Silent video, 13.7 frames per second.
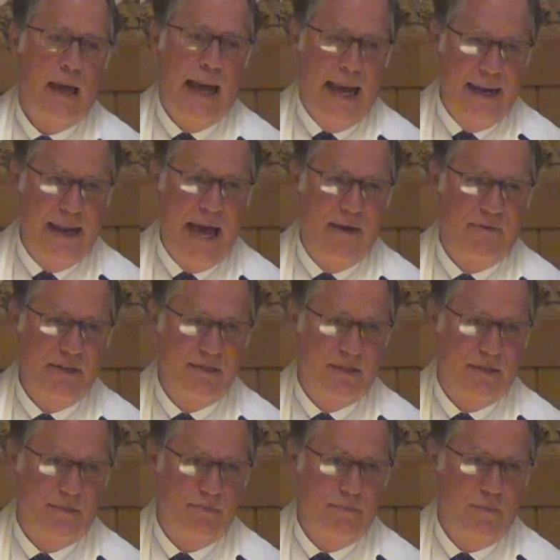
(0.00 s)
and having
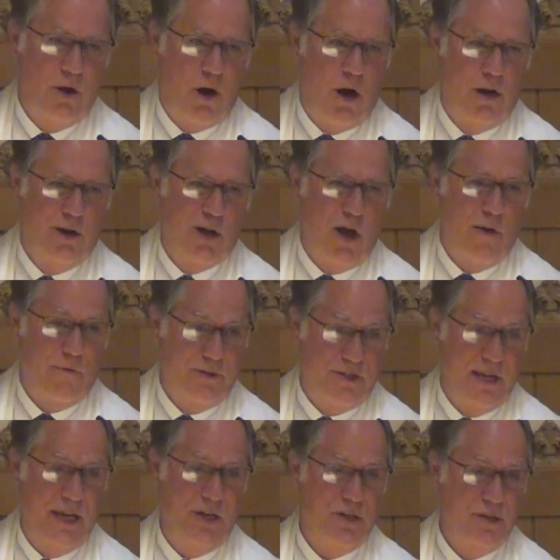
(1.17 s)
some hard
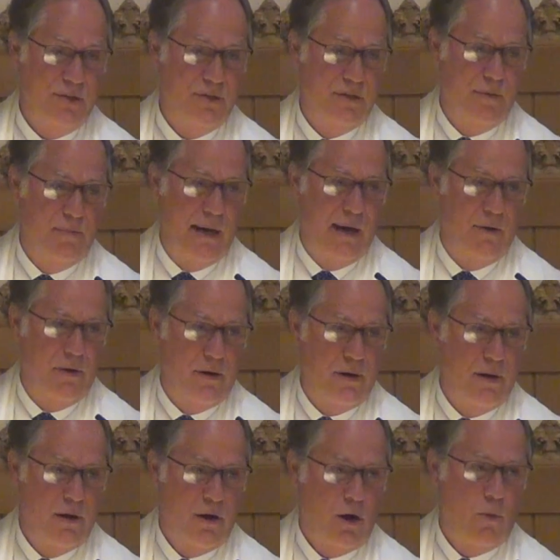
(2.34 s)
conversations about
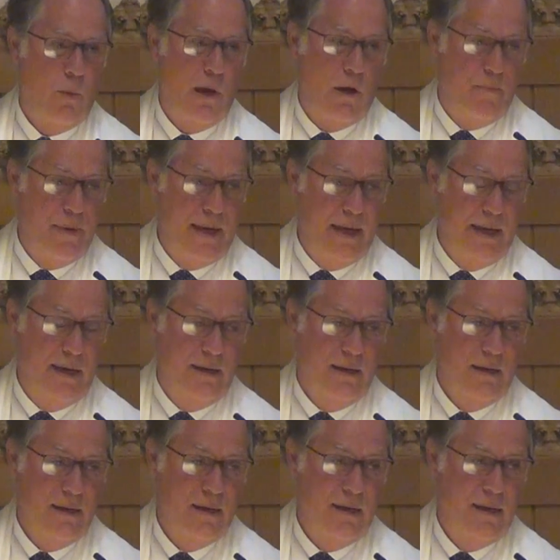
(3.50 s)
her well-being
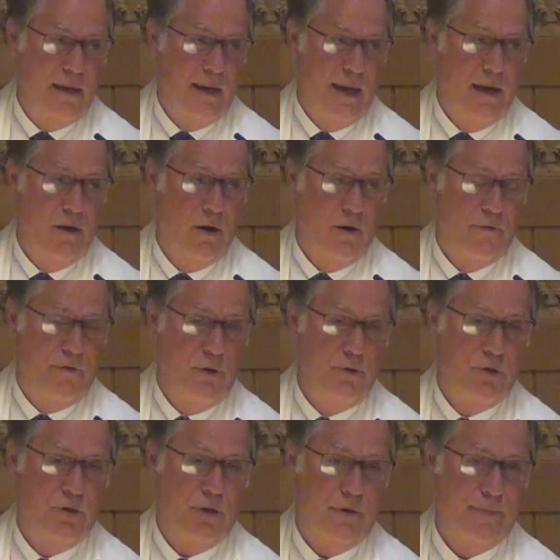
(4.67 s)
and her
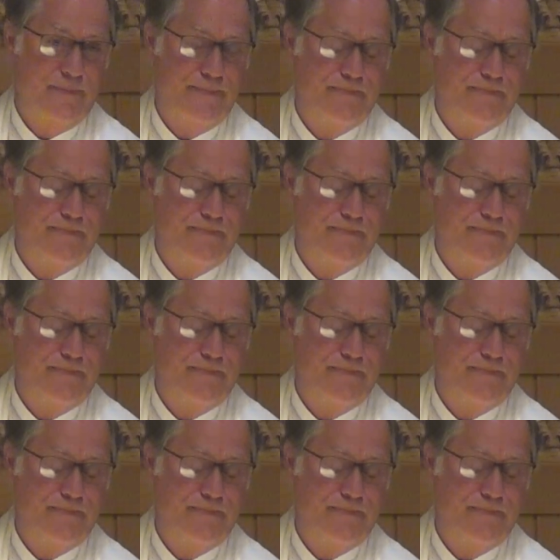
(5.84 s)
future.